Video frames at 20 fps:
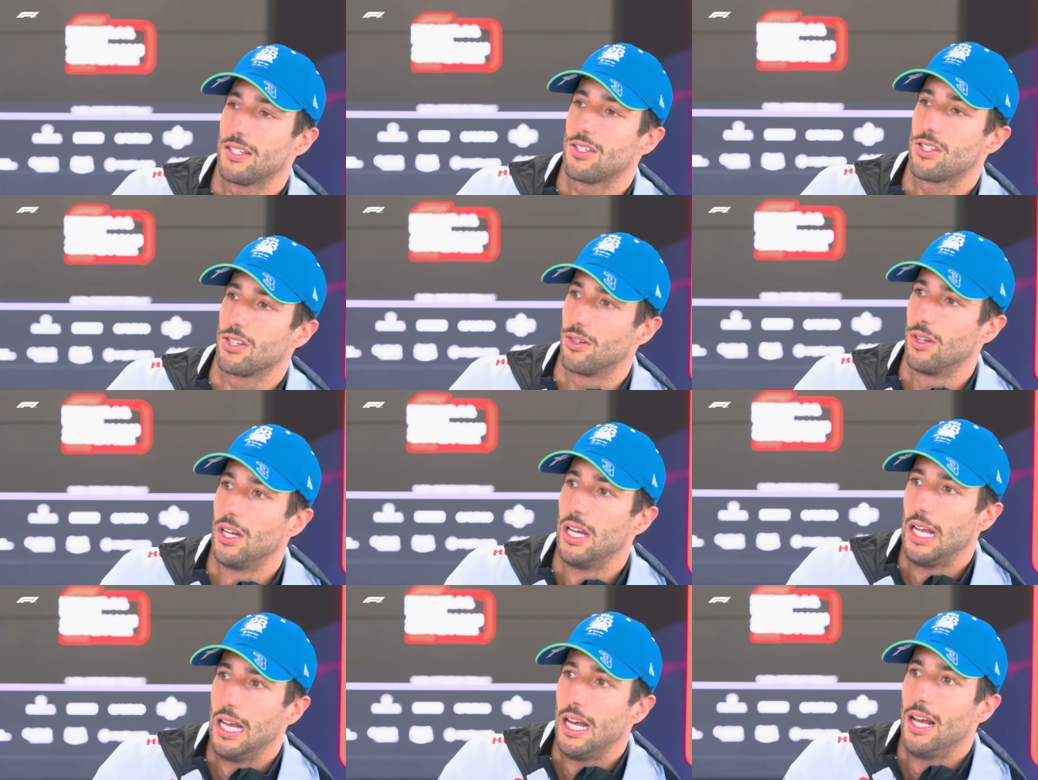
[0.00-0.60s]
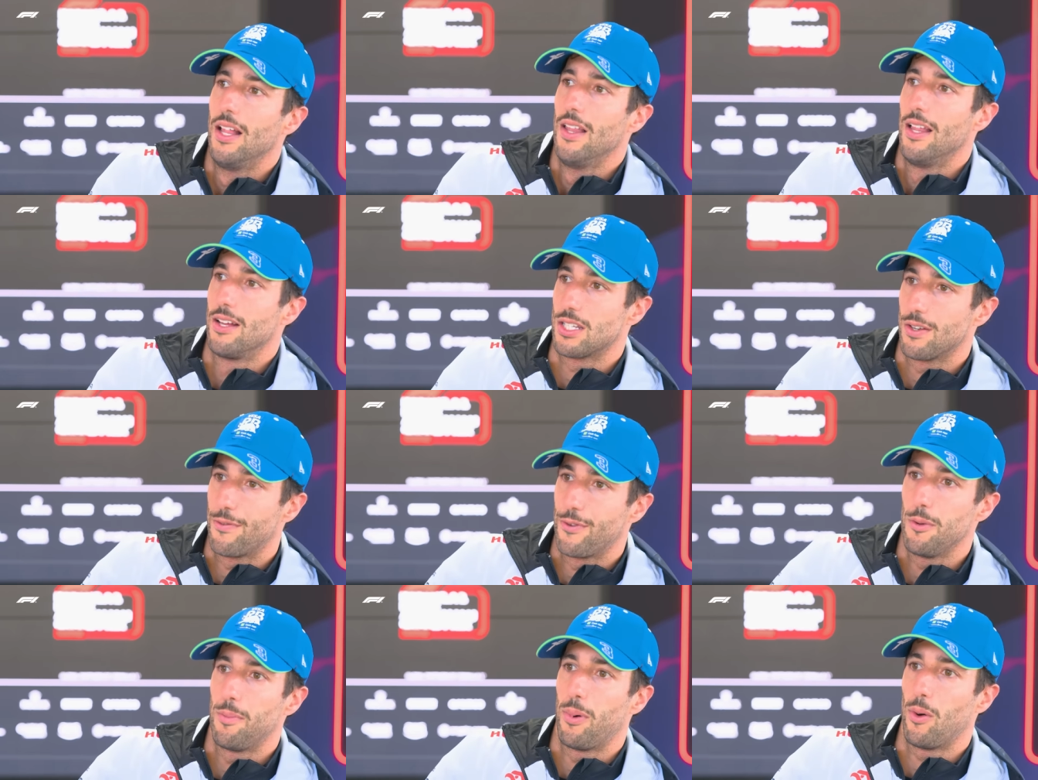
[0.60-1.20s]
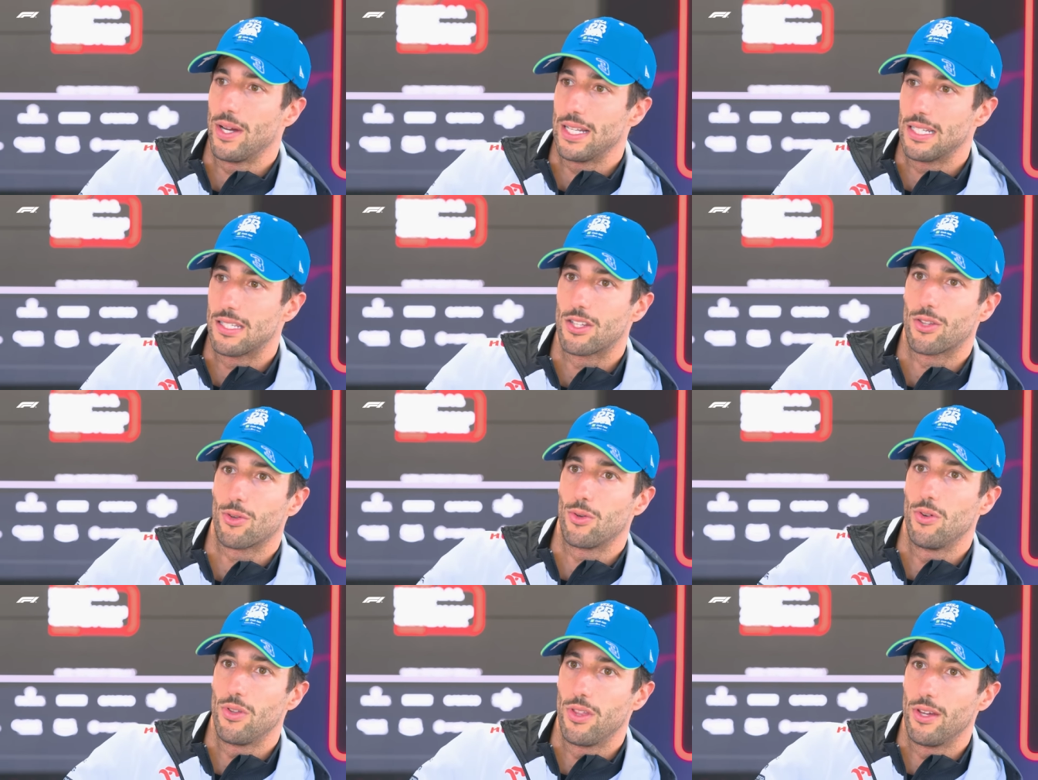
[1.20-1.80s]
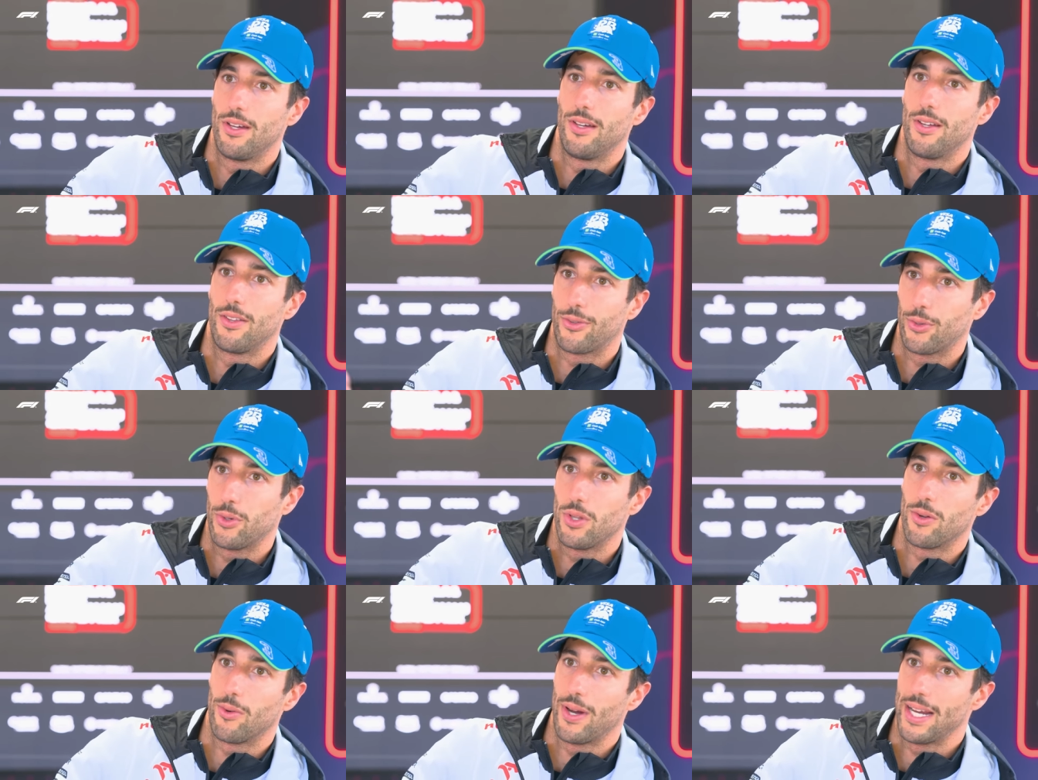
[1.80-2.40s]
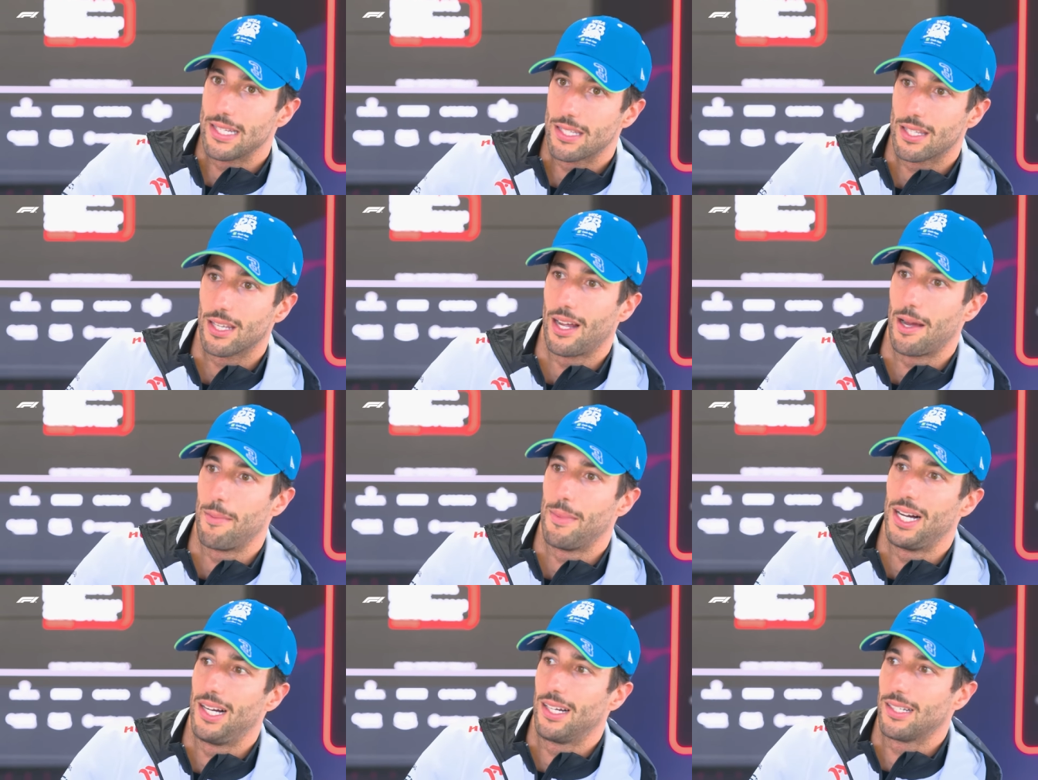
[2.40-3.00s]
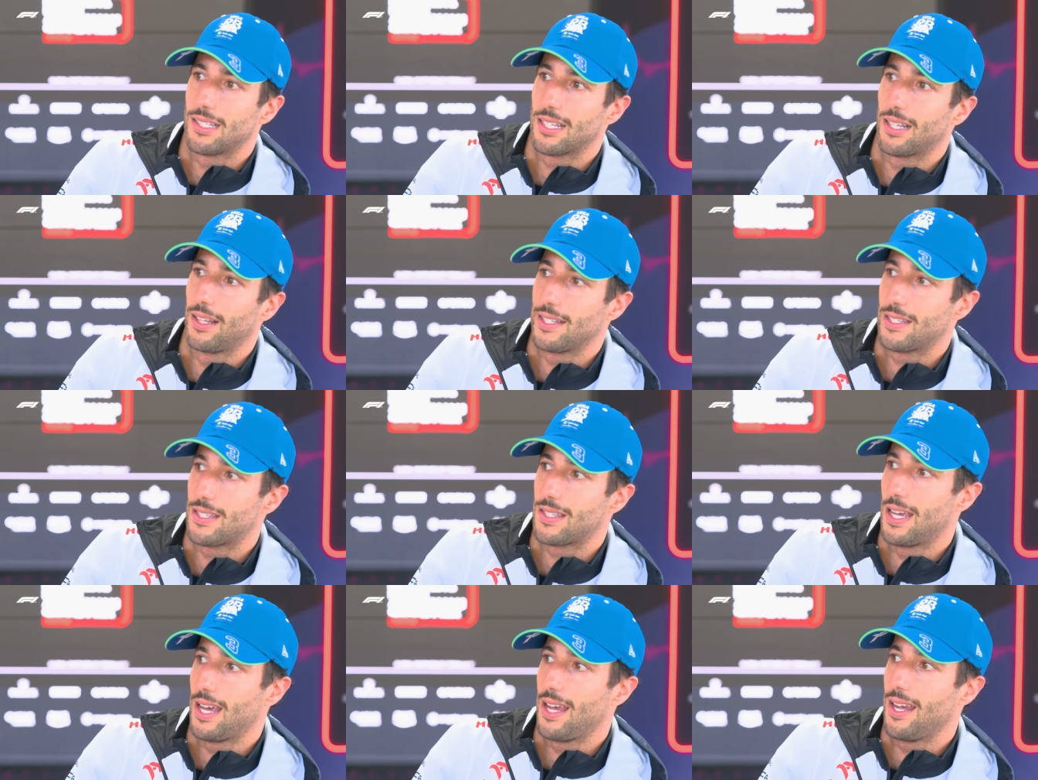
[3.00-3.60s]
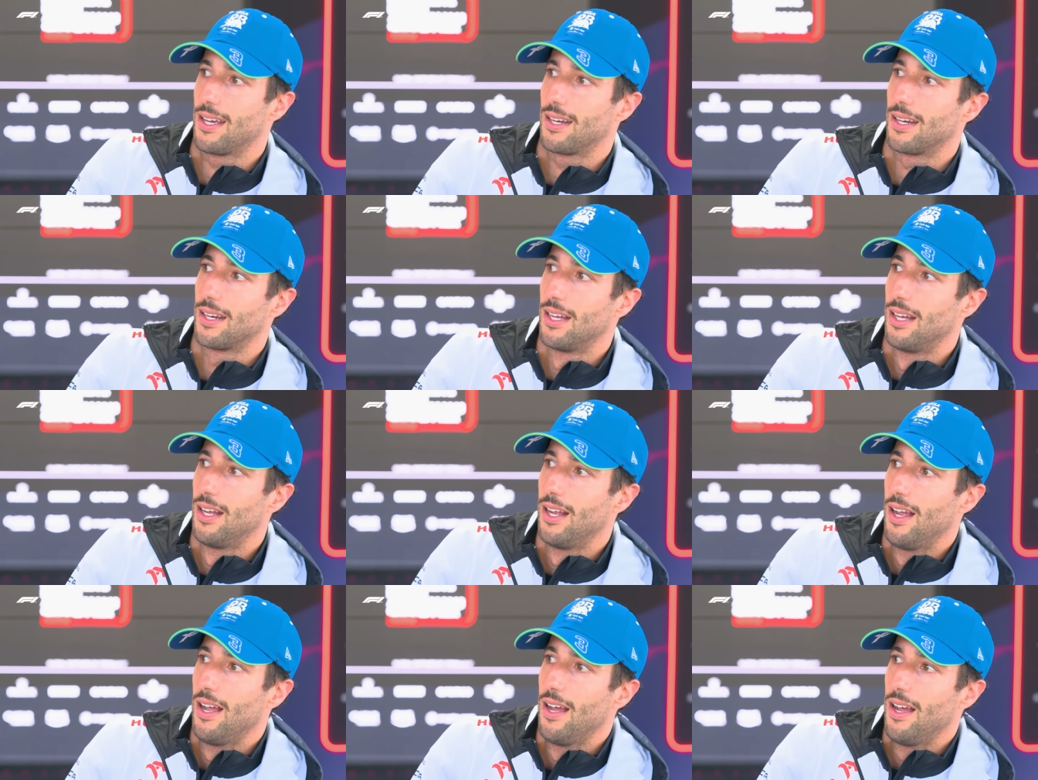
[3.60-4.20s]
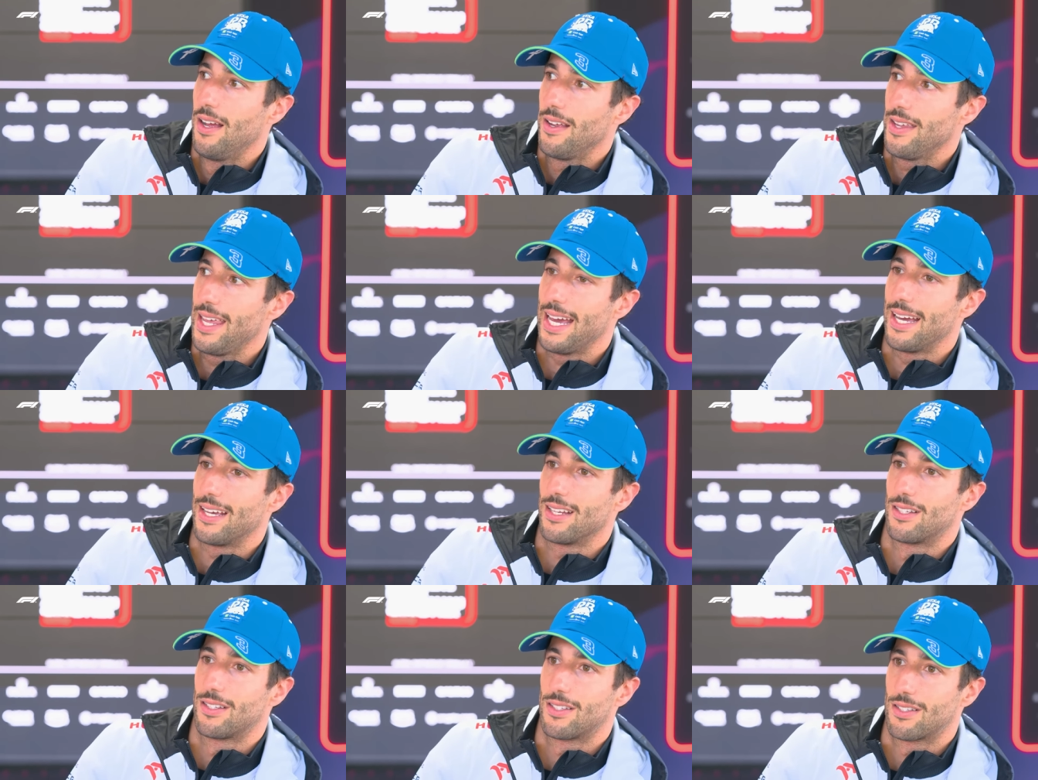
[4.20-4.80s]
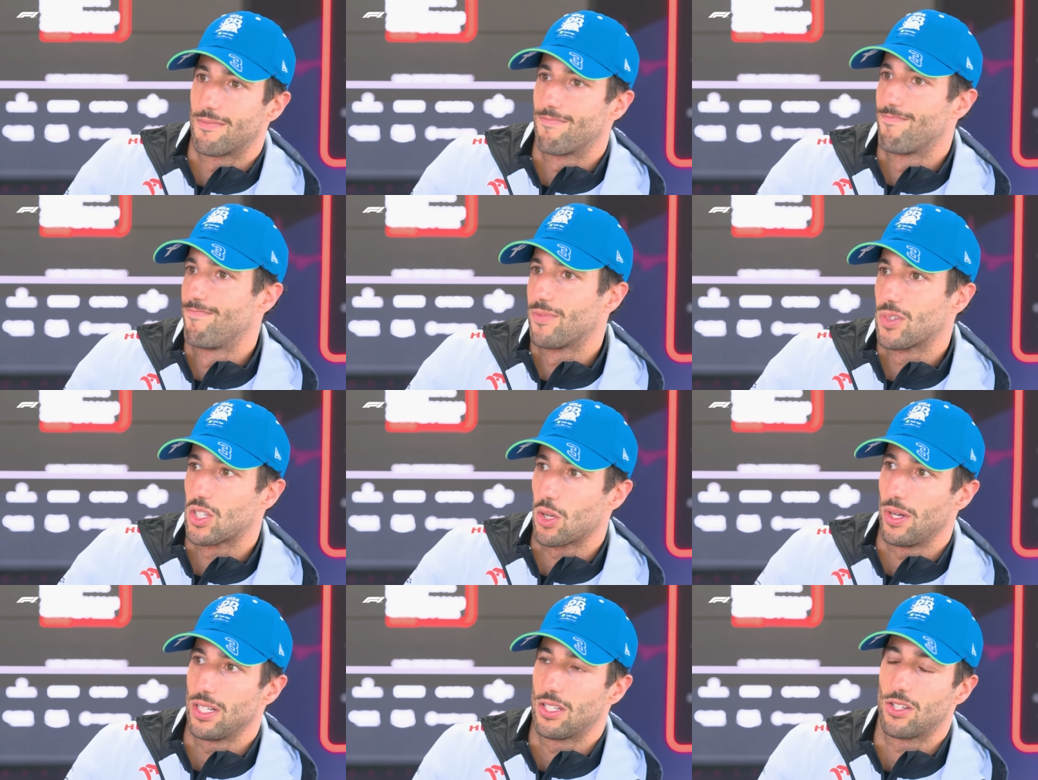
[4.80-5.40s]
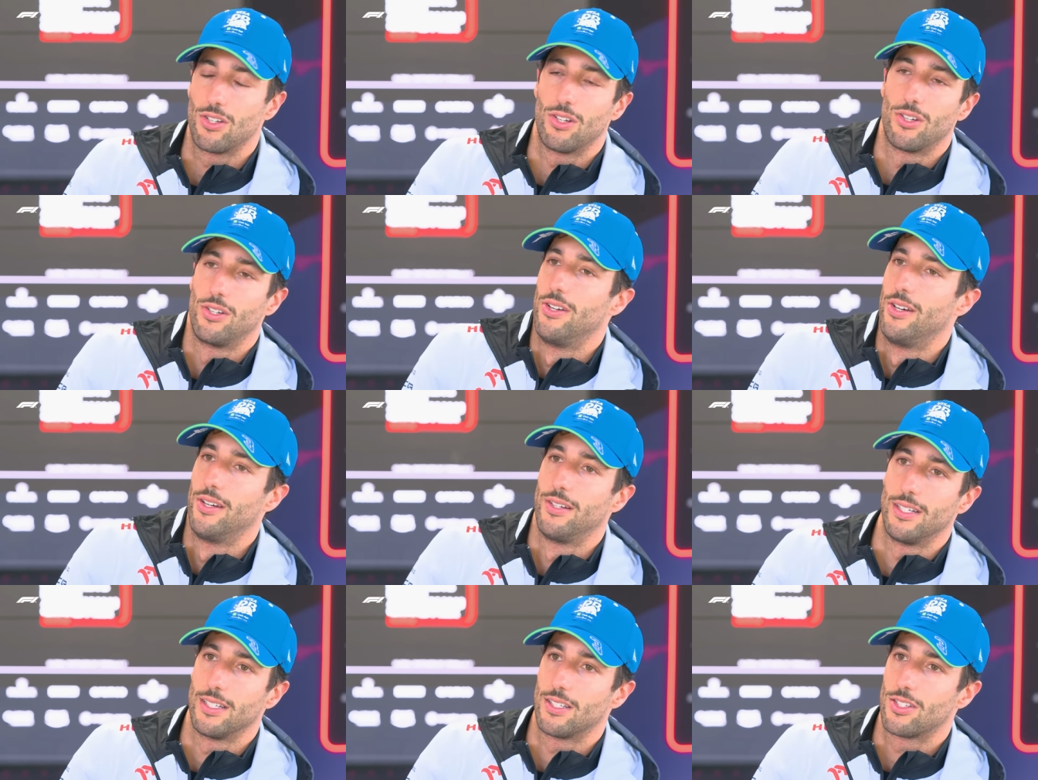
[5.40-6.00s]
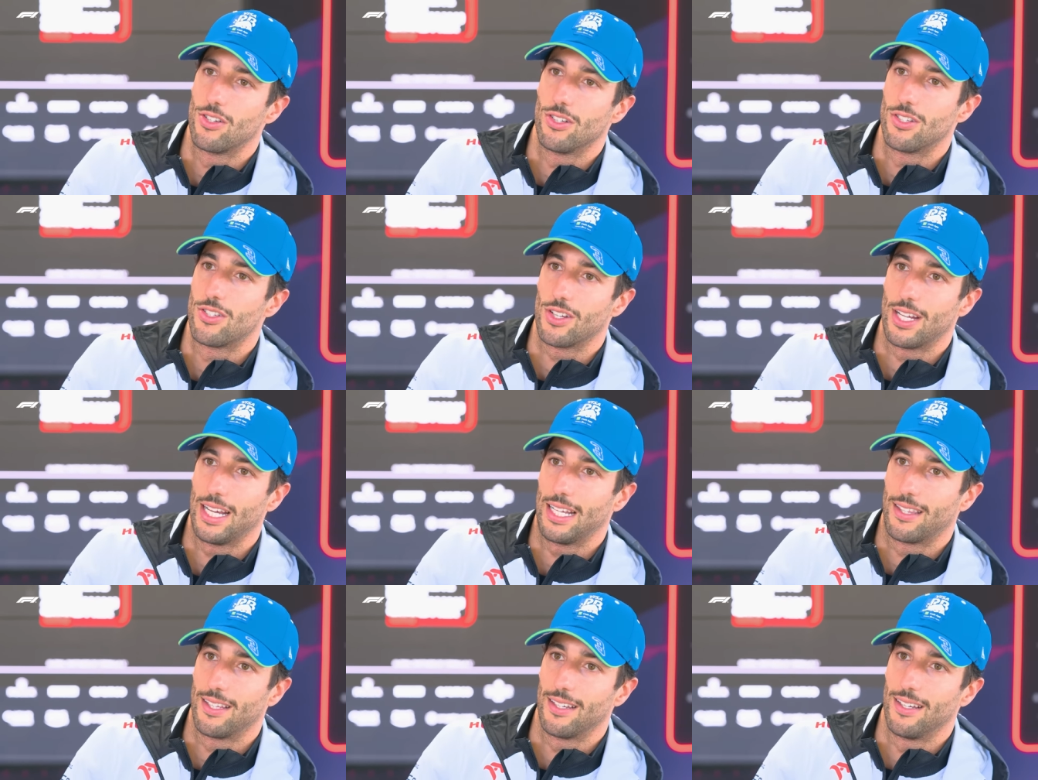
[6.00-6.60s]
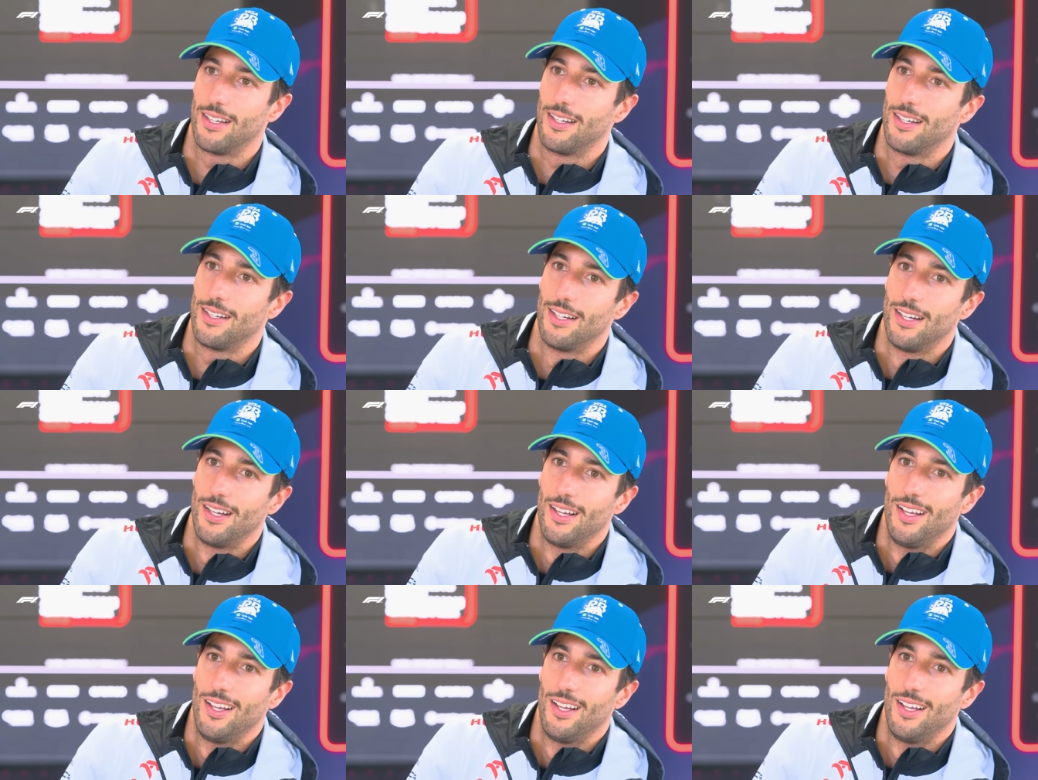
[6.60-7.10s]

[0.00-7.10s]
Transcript: So there's a few points through the through the race that I marked, let's say, and yeah, so it's good. It's good to get the